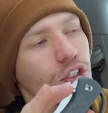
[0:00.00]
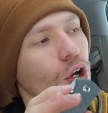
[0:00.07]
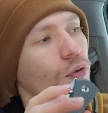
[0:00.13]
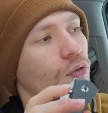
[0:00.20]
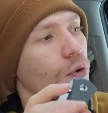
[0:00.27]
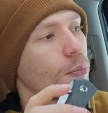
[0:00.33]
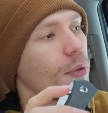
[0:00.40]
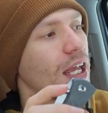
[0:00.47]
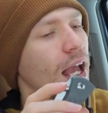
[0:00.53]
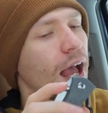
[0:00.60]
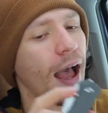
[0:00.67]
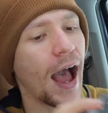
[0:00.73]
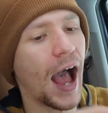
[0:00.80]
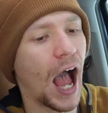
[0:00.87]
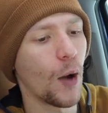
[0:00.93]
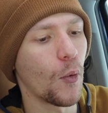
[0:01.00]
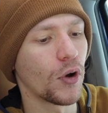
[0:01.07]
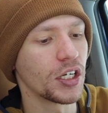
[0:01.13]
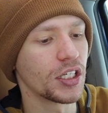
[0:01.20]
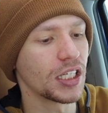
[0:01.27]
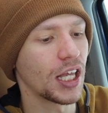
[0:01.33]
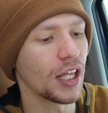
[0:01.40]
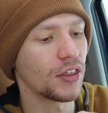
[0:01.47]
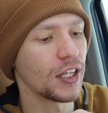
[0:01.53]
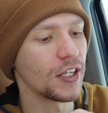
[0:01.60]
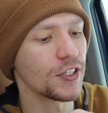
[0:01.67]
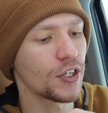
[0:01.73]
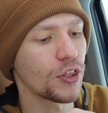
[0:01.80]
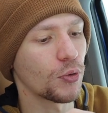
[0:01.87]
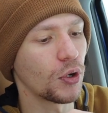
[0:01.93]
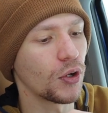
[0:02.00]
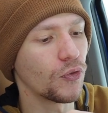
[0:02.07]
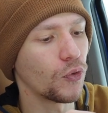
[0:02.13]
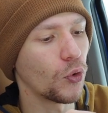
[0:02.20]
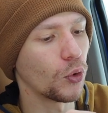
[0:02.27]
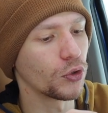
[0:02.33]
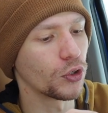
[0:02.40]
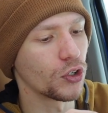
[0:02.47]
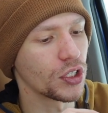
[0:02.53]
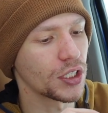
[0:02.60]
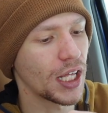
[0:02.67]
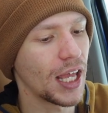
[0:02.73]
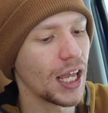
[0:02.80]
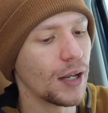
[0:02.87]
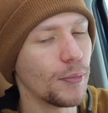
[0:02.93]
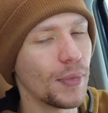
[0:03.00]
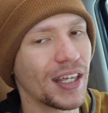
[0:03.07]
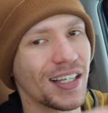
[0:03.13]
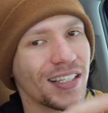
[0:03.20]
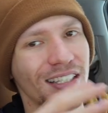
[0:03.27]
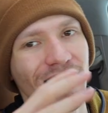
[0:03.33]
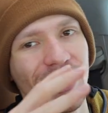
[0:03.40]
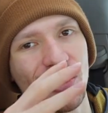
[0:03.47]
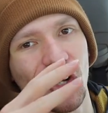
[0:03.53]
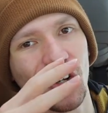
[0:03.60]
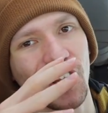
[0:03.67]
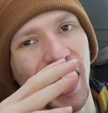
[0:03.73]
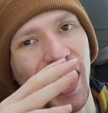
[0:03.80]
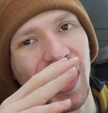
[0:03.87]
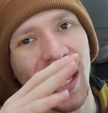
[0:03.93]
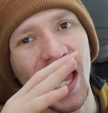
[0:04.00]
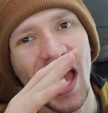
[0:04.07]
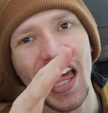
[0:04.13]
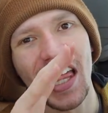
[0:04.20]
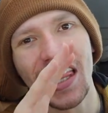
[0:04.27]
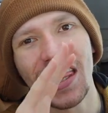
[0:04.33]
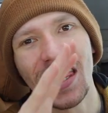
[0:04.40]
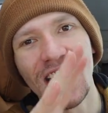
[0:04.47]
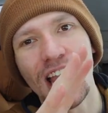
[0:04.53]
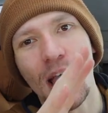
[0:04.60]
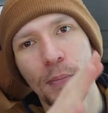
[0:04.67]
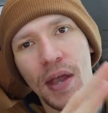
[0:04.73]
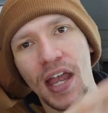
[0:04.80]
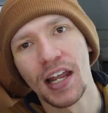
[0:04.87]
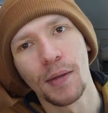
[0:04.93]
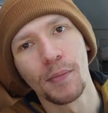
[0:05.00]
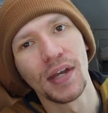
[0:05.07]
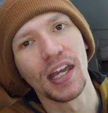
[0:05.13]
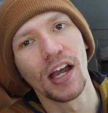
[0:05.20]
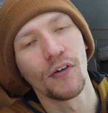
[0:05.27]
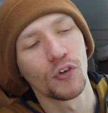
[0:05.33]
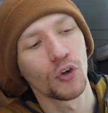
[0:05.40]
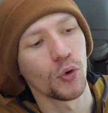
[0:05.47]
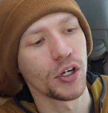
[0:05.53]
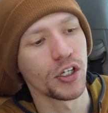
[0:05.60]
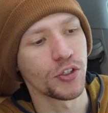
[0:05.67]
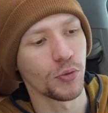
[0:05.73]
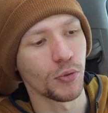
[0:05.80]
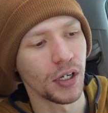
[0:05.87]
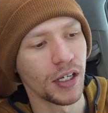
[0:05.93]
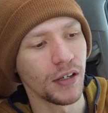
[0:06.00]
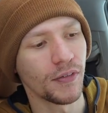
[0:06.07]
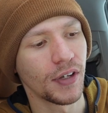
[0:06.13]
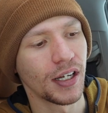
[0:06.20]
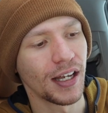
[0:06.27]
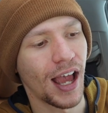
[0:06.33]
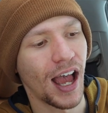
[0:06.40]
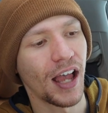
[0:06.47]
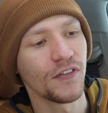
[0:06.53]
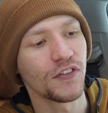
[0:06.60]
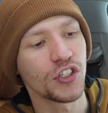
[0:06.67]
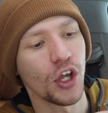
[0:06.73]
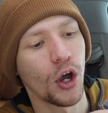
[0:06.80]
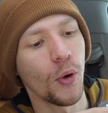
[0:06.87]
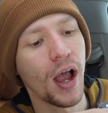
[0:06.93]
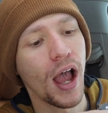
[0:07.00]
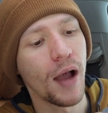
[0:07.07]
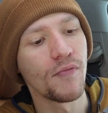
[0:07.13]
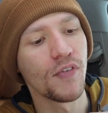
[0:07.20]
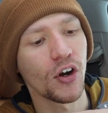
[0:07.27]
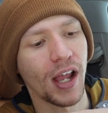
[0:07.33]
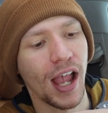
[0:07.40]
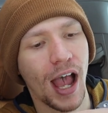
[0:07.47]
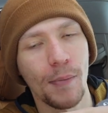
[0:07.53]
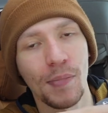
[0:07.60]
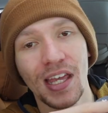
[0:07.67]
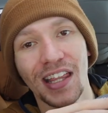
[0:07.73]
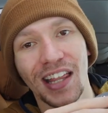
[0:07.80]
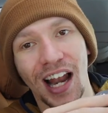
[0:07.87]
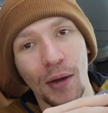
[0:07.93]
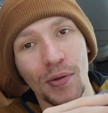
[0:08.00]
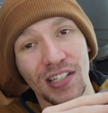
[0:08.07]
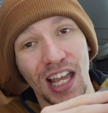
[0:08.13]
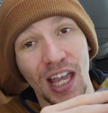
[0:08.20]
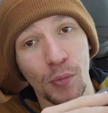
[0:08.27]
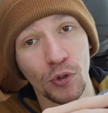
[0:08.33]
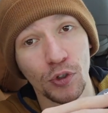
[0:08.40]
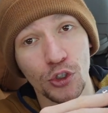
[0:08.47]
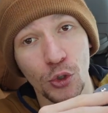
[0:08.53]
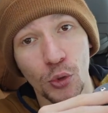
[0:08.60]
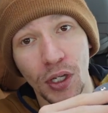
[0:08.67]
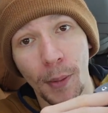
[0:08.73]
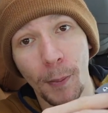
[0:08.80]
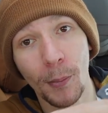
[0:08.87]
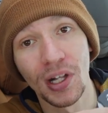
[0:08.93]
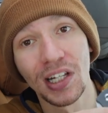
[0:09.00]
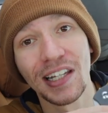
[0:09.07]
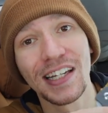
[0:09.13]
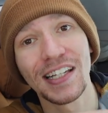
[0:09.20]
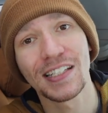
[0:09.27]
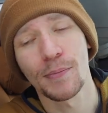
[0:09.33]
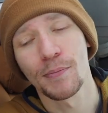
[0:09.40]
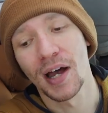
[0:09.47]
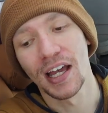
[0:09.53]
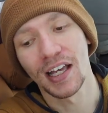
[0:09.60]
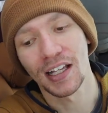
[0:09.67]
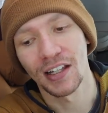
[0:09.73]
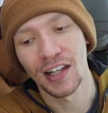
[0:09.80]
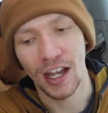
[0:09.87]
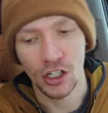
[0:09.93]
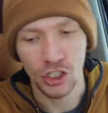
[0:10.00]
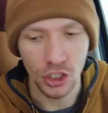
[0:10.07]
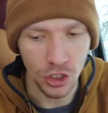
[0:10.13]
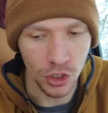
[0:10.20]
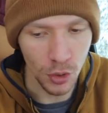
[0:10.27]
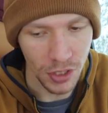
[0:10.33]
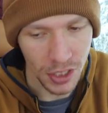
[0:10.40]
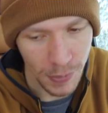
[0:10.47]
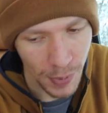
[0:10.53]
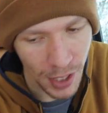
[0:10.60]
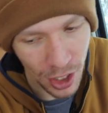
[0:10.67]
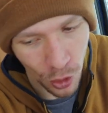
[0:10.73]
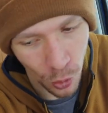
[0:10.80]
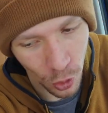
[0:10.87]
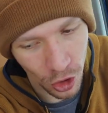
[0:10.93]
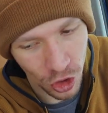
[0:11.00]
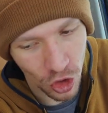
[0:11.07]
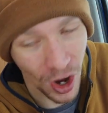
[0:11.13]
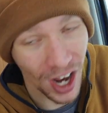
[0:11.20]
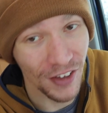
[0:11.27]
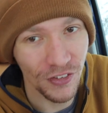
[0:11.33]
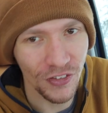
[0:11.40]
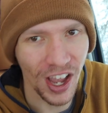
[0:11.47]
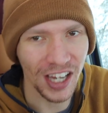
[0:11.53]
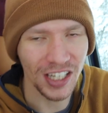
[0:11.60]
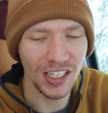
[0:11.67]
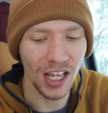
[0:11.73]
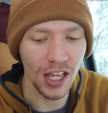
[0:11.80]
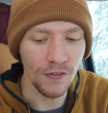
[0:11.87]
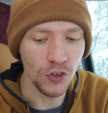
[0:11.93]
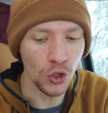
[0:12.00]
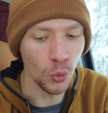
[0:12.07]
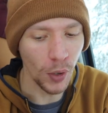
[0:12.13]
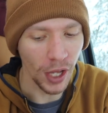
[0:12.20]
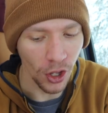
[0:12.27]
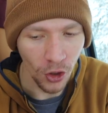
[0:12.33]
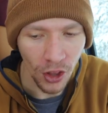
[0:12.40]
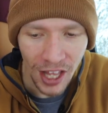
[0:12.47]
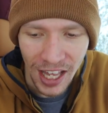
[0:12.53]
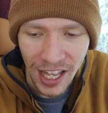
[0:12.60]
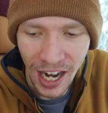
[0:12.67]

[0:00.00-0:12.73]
So for me, I wanted to get these three folders in because these are like the epitome of Chris Reeve knives. So I'm very happy that I was able to complete my collection, so to speak, or trifecta, if you will.